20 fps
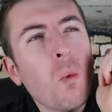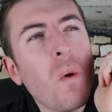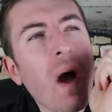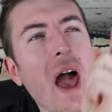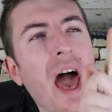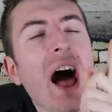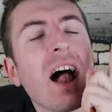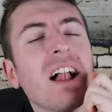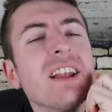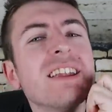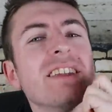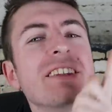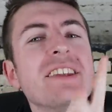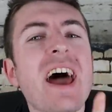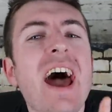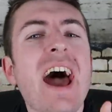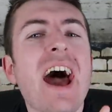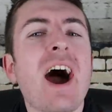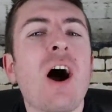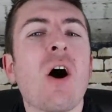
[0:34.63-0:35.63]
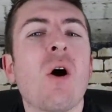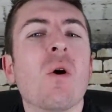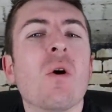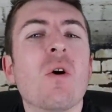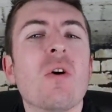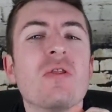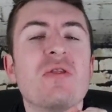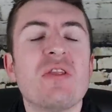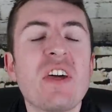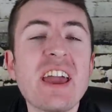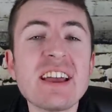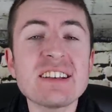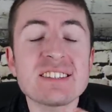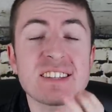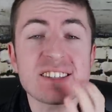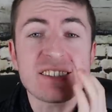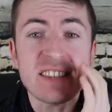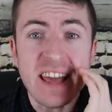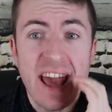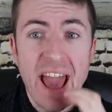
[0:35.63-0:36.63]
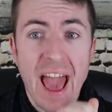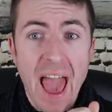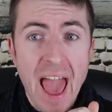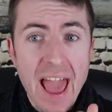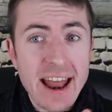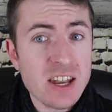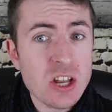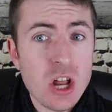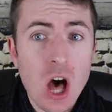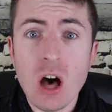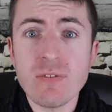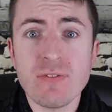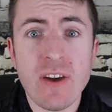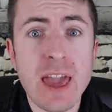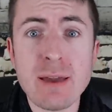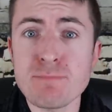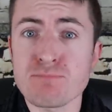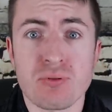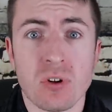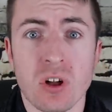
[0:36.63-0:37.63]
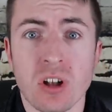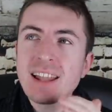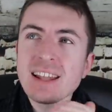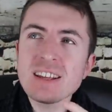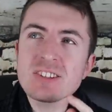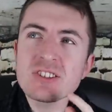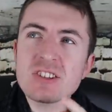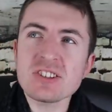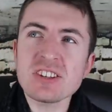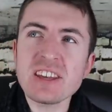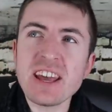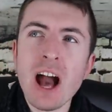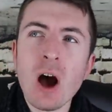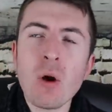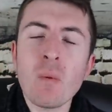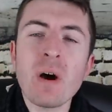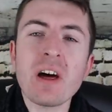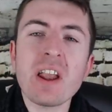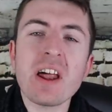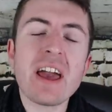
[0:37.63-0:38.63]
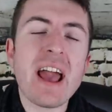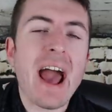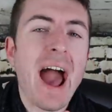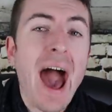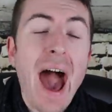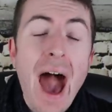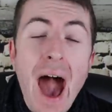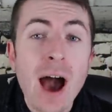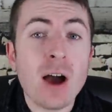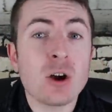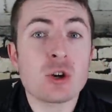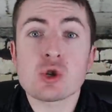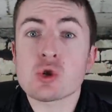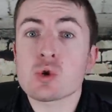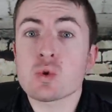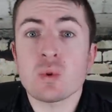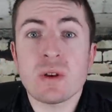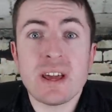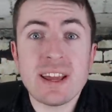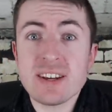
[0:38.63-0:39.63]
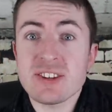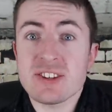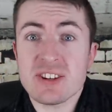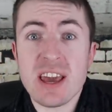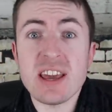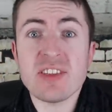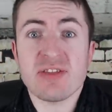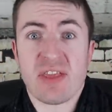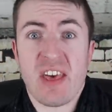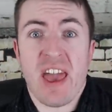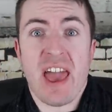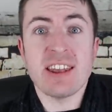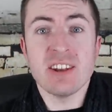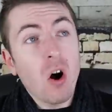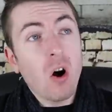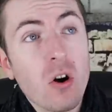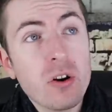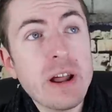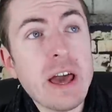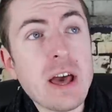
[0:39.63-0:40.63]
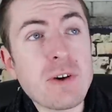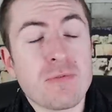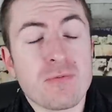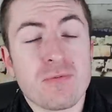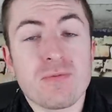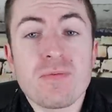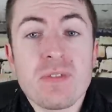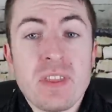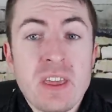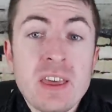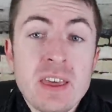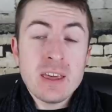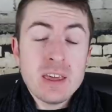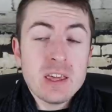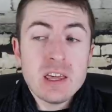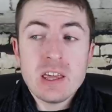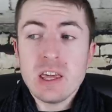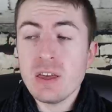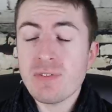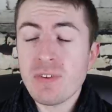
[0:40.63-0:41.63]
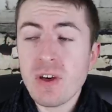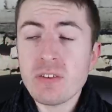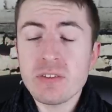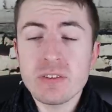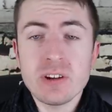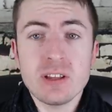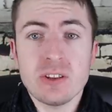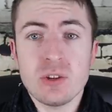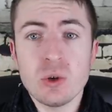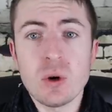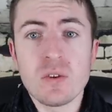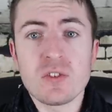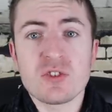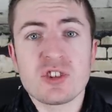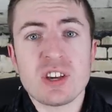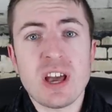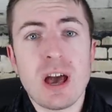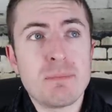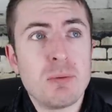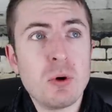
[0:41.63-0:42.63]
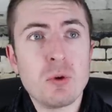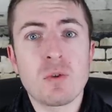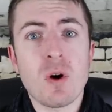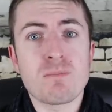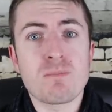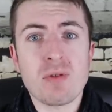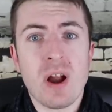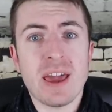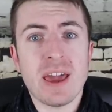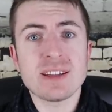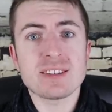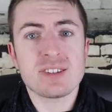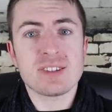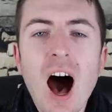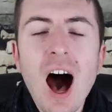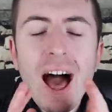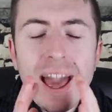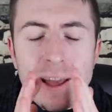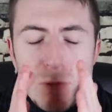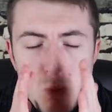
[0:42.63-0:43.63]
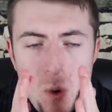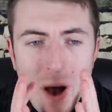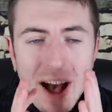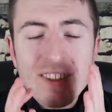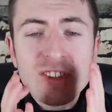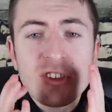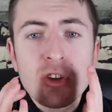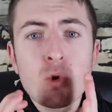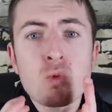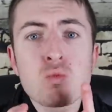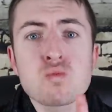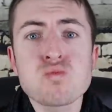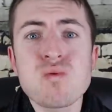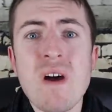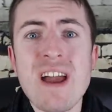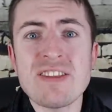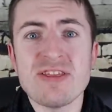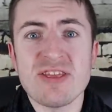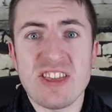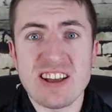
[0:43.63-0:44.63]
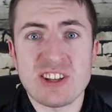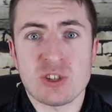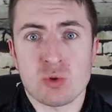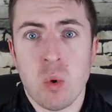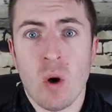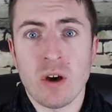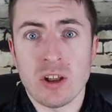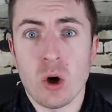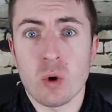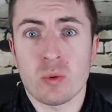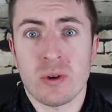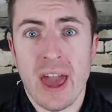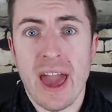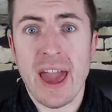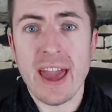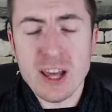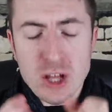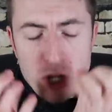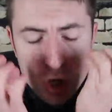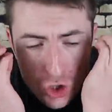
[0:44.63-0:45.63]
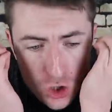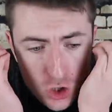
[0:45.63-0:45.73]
Well now, this is the end of April. And let's just see how well I actually did then. Or if I really do have shampoo for brains, I want to win this one, okay?